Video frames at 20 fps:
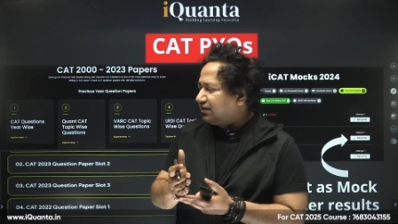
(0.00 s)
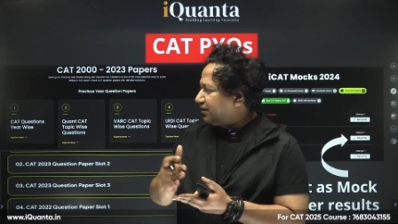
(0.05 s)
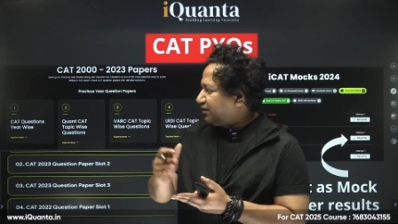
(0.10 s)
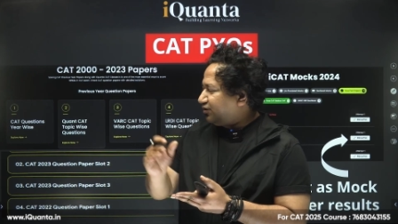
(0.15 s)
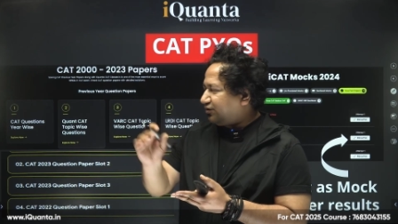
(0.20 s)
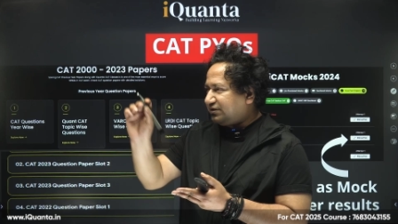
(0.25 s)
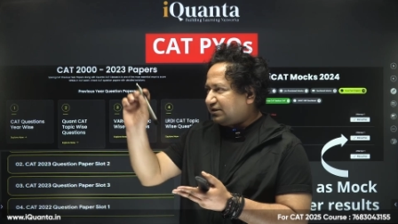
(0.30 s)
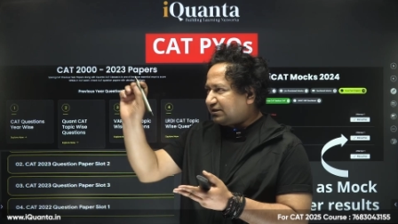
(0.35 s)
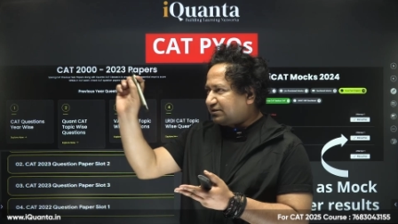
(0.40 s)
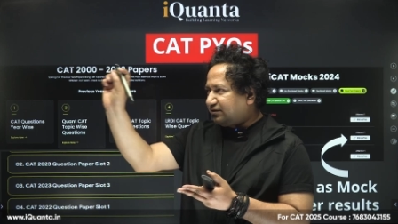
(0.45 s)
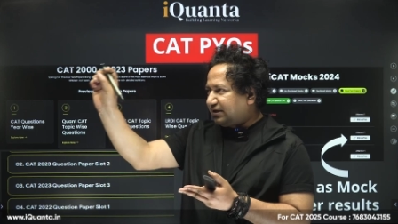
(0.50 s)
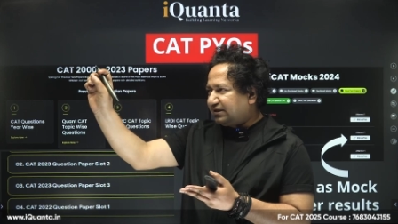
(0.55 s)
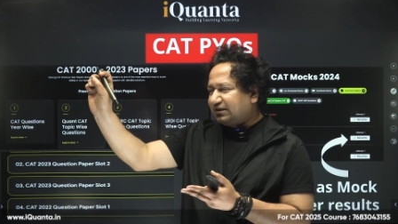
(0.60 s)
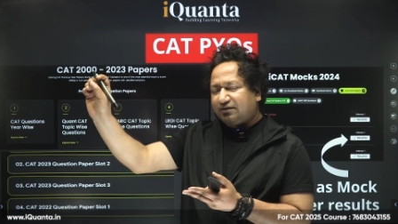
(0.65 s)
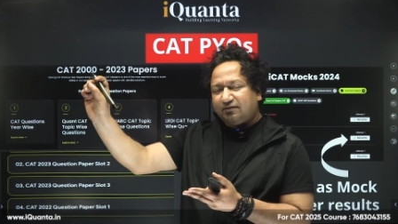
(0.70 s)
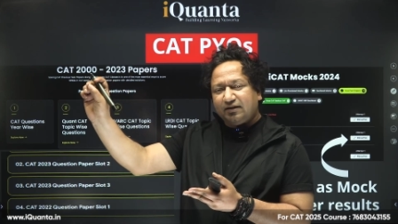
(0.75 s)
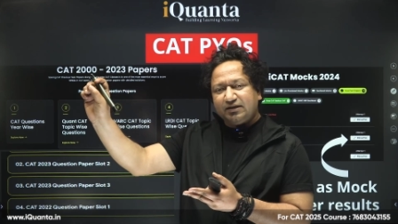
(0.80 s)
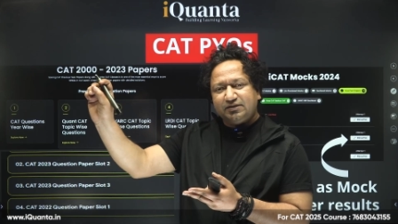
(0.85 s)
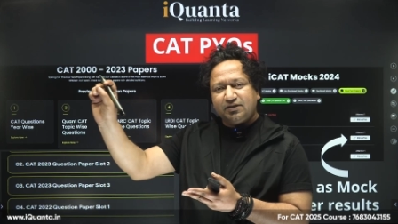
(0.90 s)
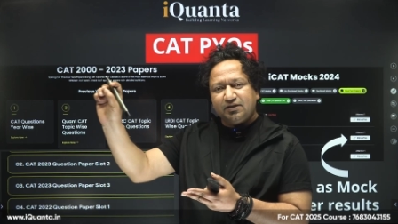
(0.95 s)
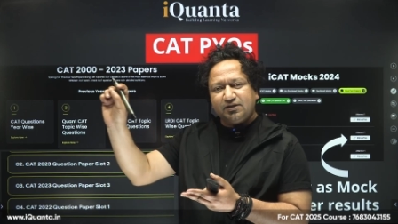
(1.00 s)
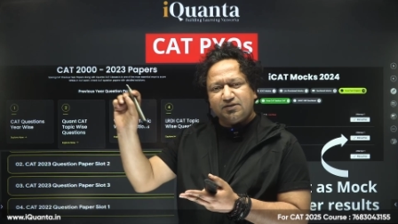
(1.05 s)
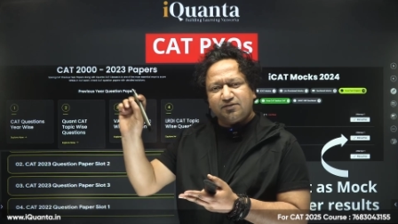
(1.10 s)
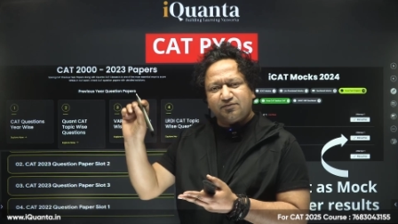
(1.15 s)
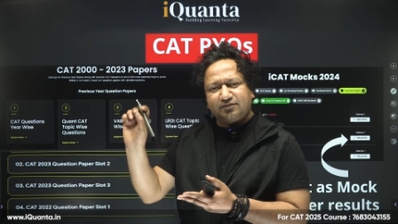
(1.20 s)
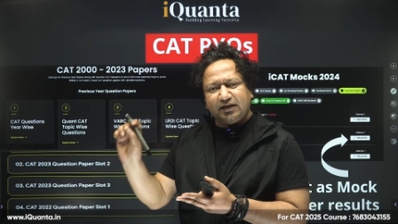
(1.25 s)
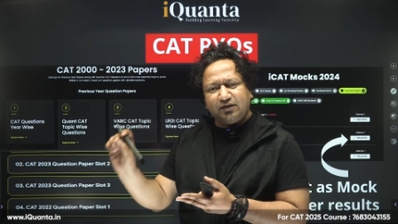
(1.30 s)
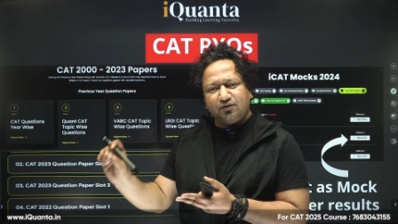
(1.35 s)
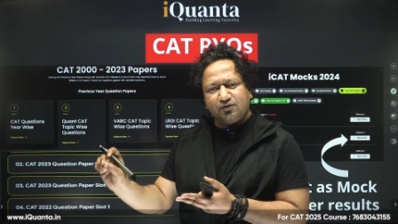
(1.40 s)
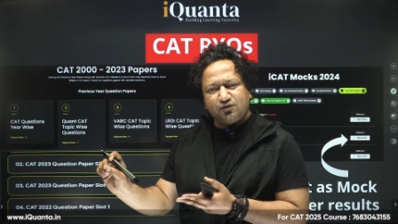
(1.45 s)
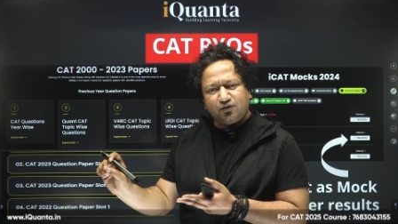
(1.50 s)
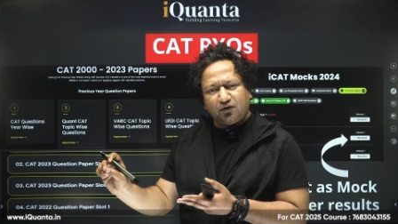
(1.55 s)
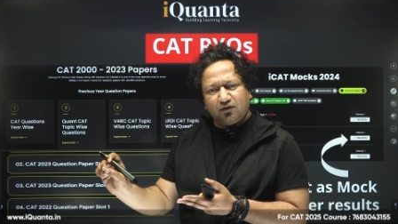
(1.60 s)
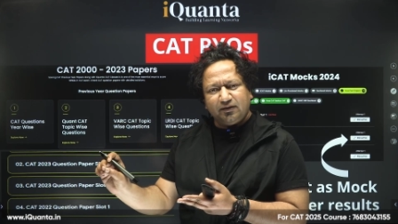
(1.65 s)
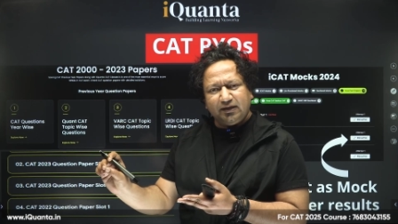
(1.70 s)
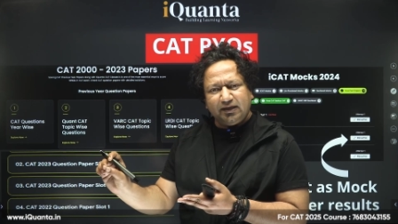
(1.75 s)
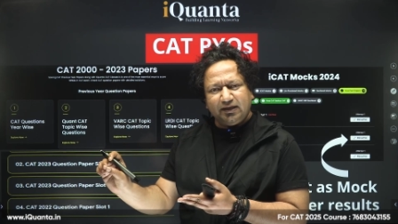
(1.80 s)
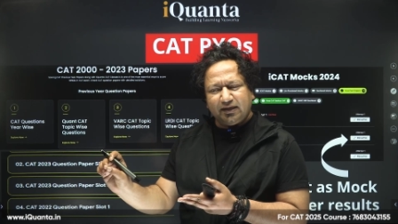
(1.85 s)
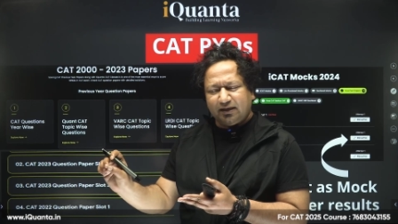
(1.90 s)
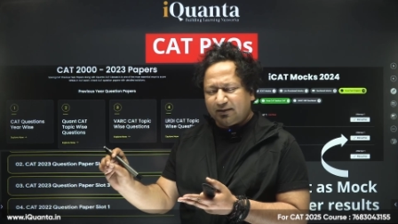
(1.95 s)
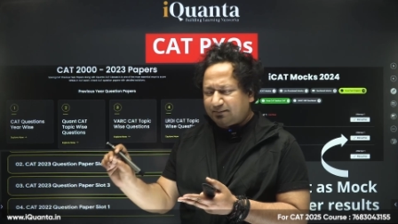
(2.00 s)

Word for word: You just look at the questions, try to solve the uh,